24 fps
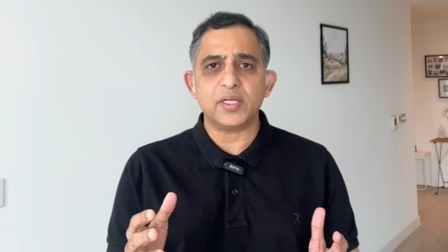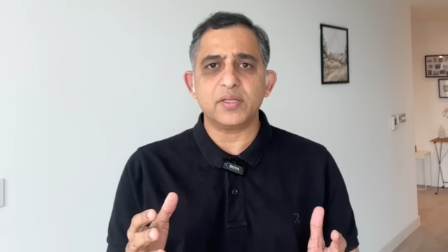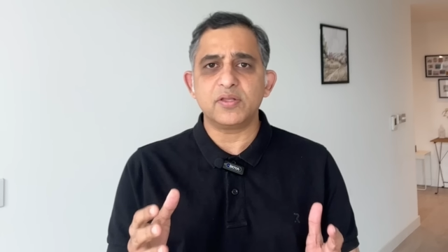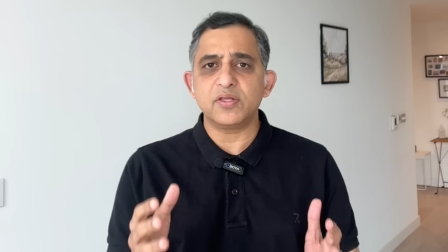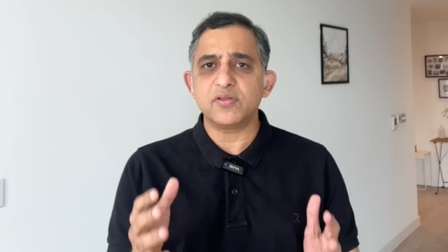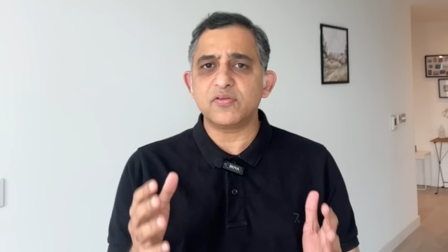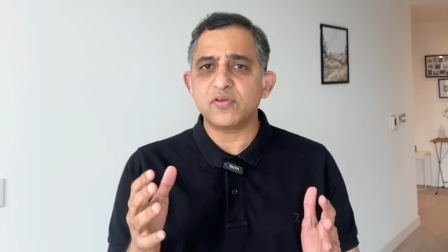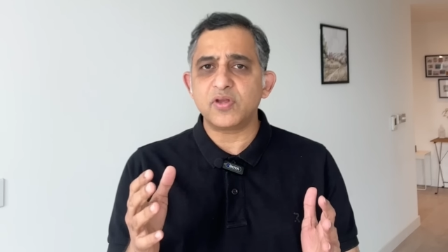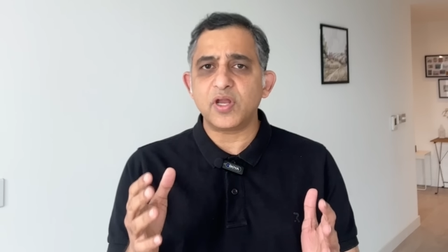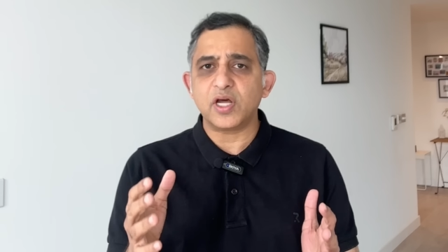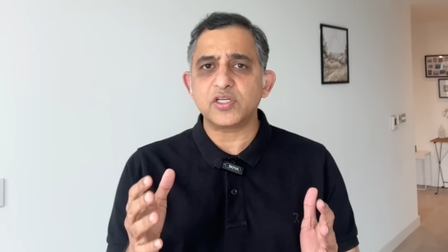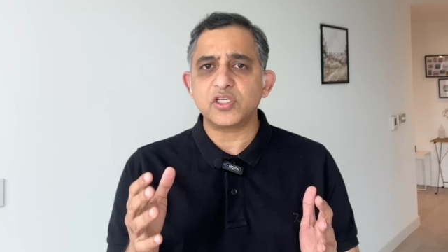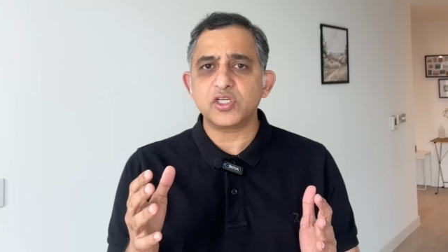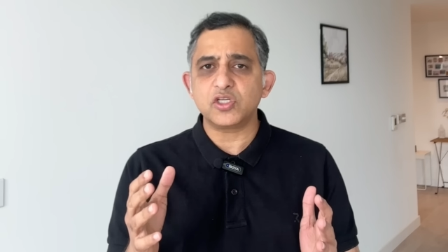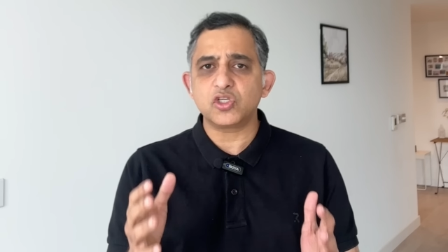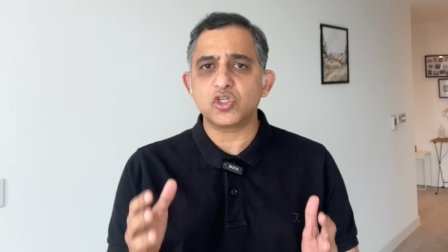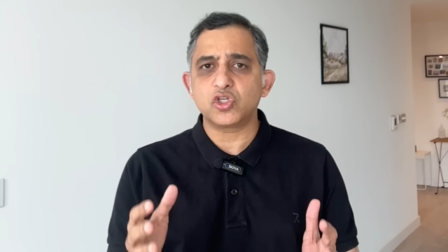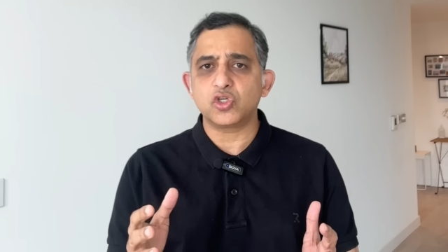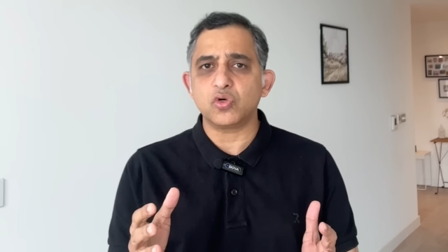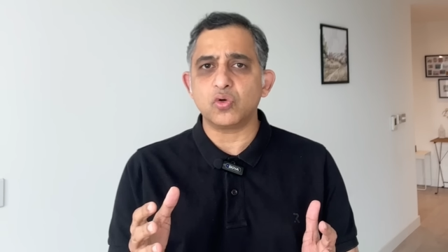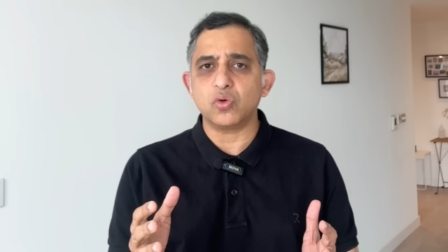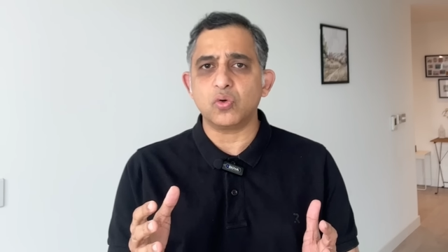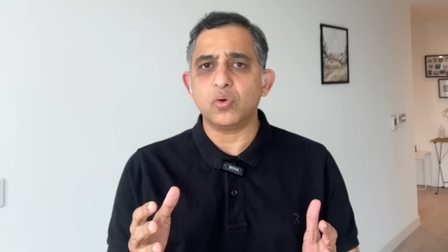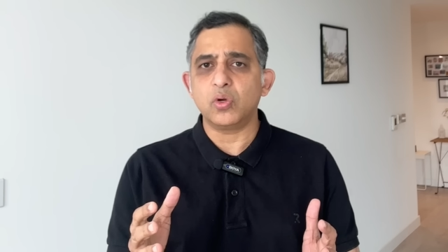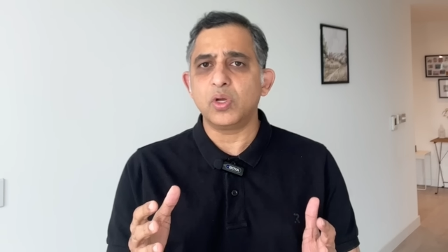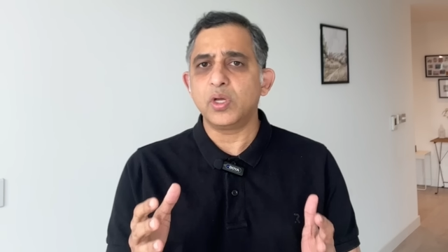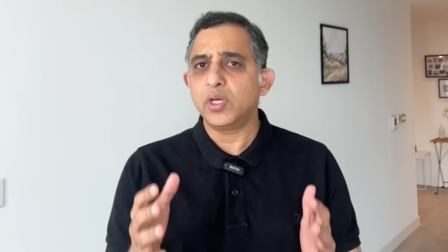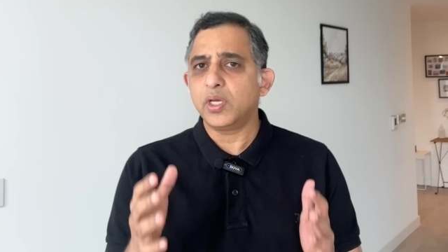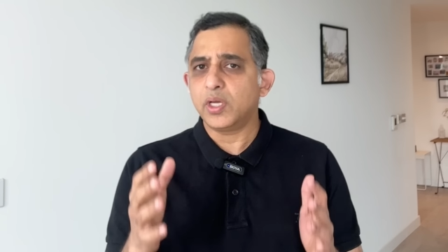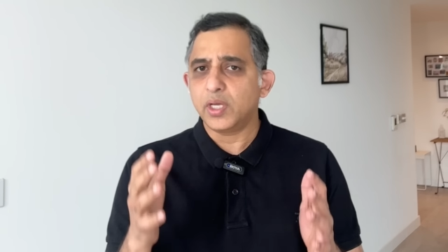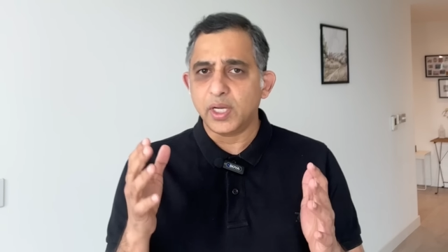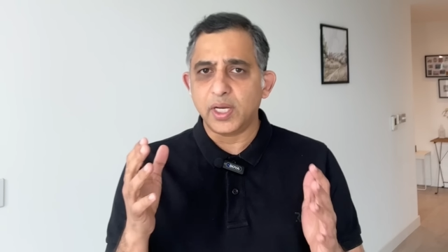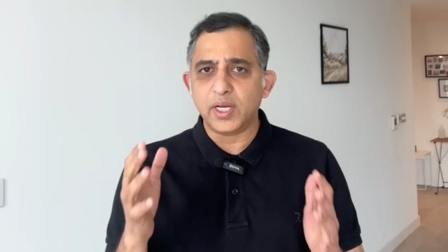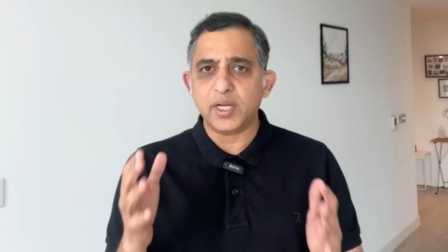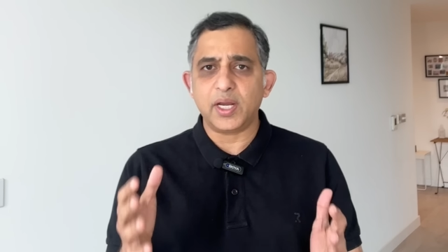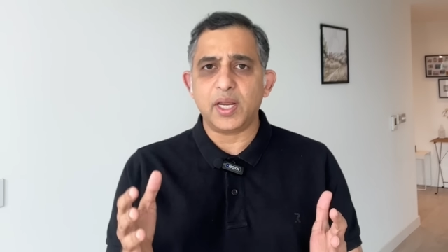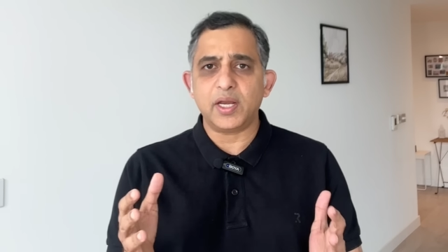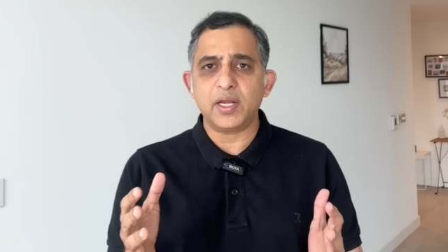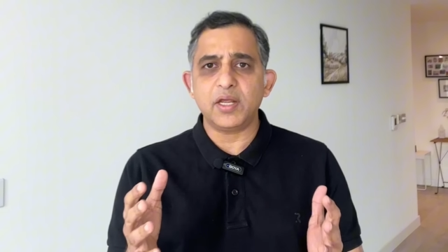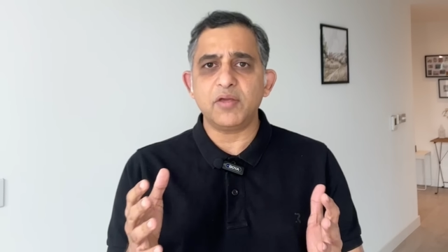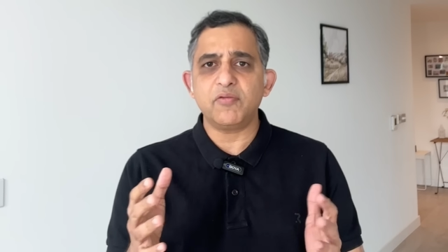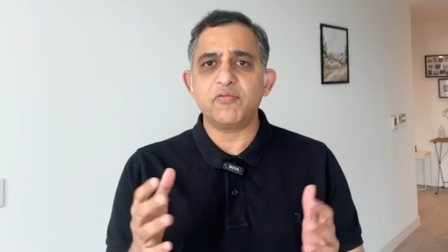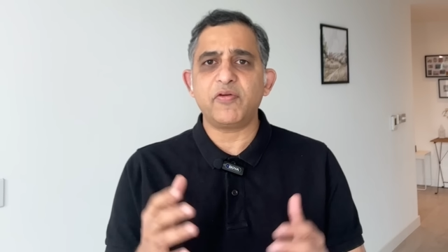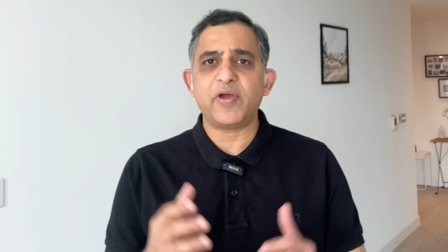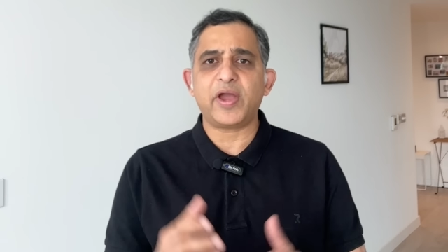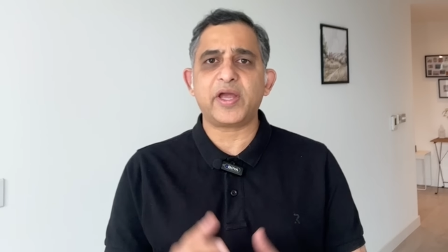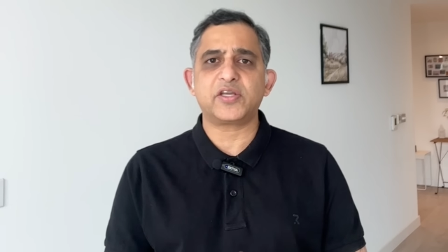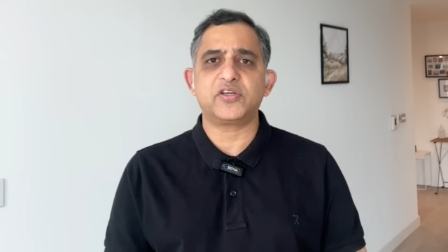this doesn't show in any
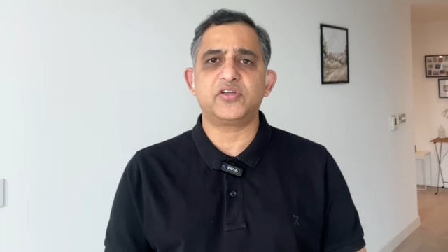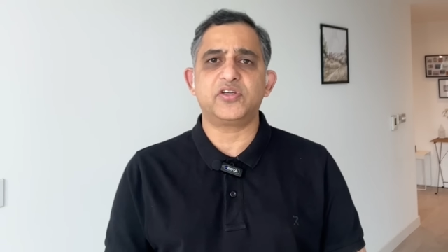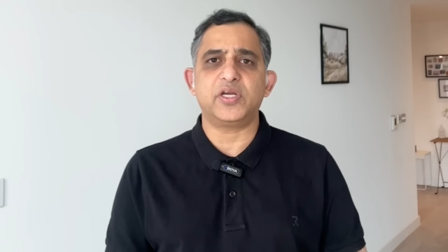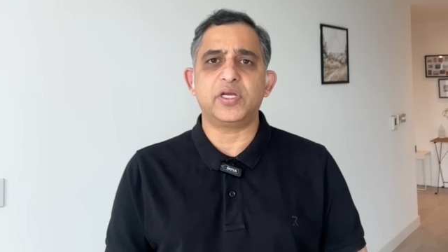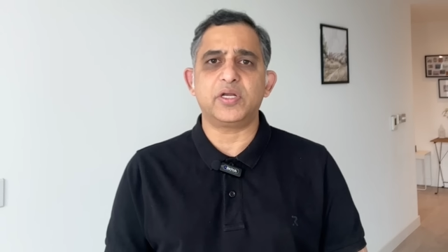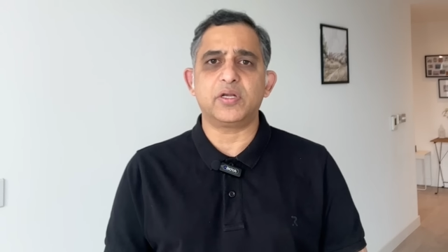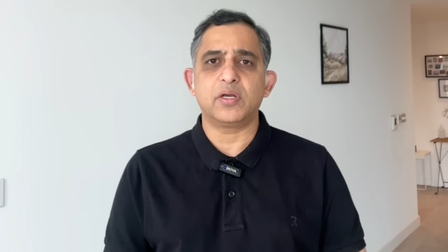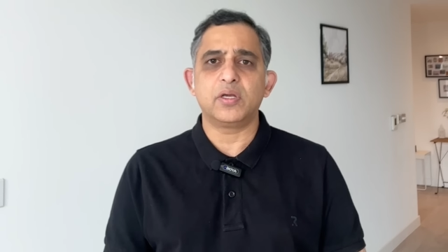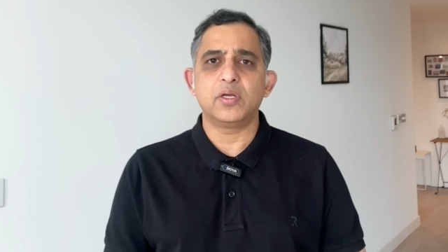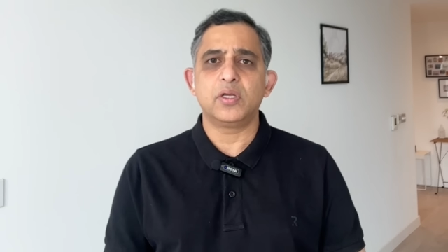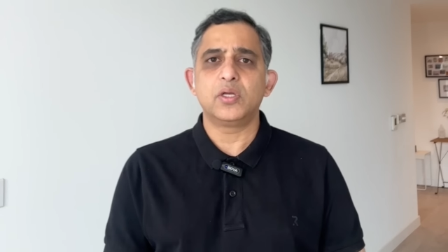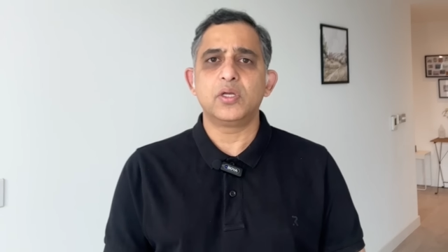fact sheet.